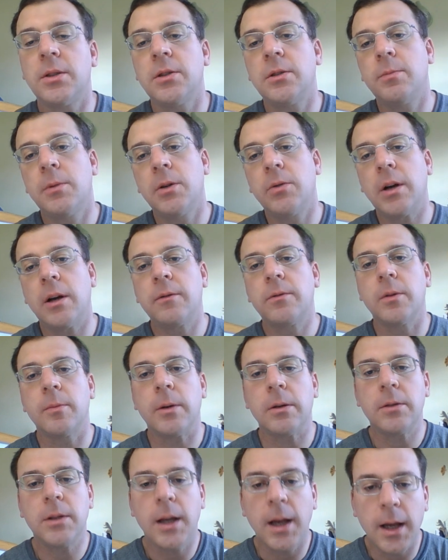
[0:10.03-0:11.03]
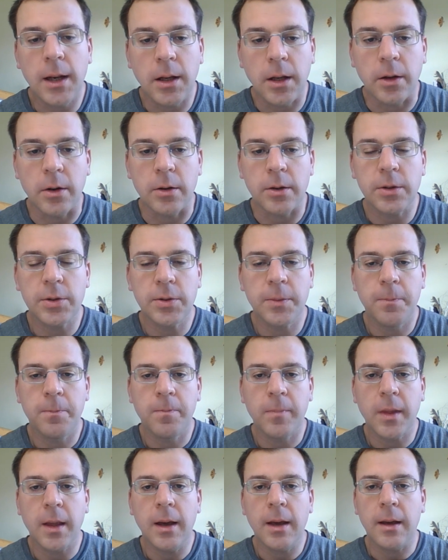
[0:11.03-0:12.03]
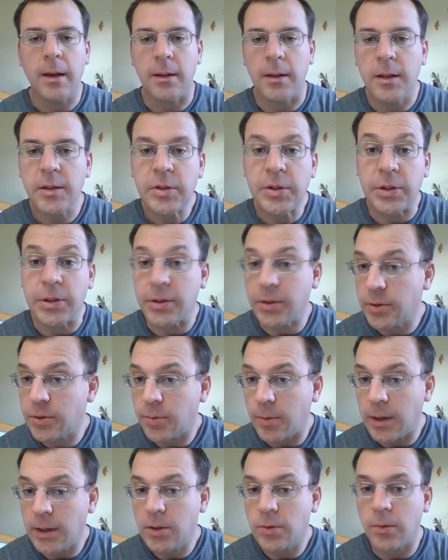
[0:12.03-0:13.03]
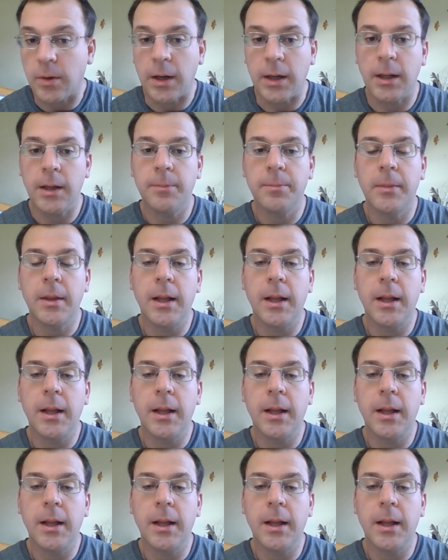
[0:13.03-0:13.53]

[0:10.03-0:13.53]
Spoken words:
It's been around for about 10 years. And this year, 2020,